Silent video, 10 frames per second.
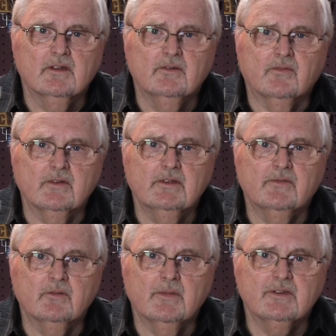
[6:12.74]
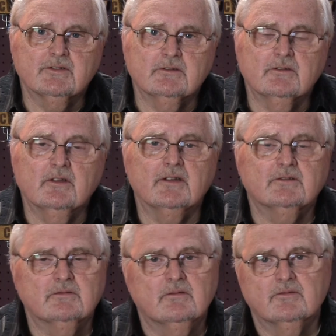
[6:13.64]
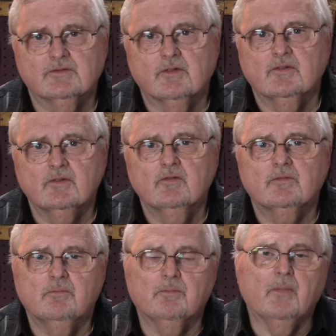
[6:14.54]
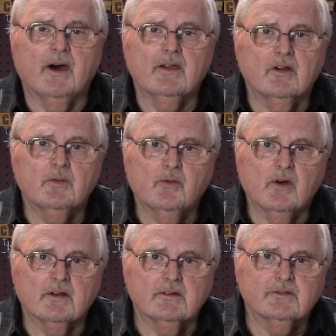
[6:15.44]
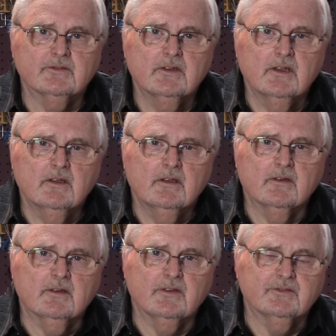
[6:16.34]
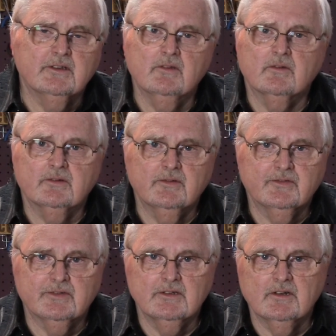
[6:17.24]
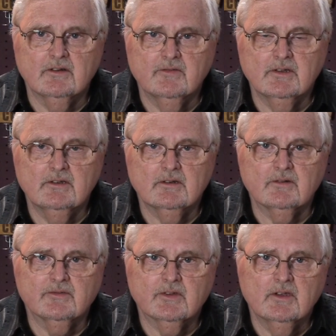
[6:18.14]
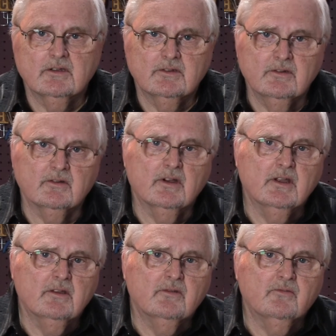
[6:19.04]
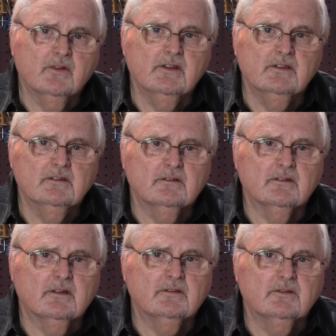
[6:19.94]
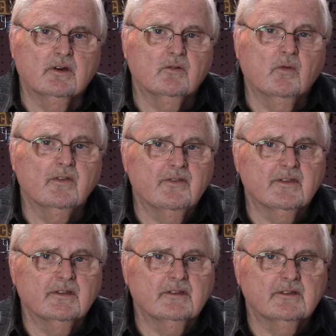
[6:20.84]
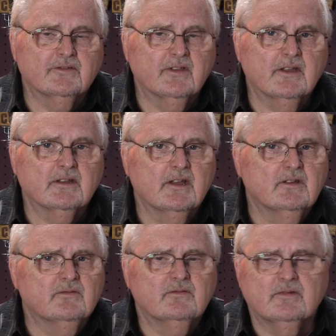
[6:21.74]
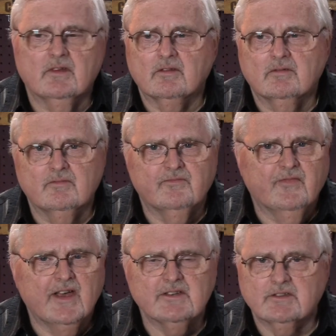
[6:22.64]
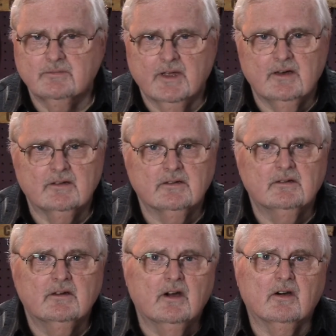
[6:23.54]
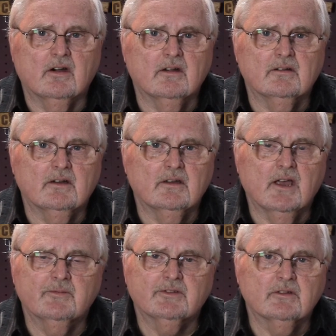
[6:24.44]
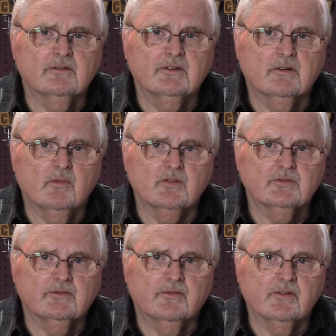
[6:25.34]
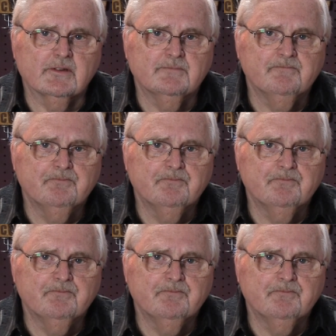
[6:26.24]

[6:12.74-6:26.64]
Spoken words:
Free information, not so that you would buy our products, because anyone who's seen our videos here really know one thing, is that the vast amount are absolutely commercial free.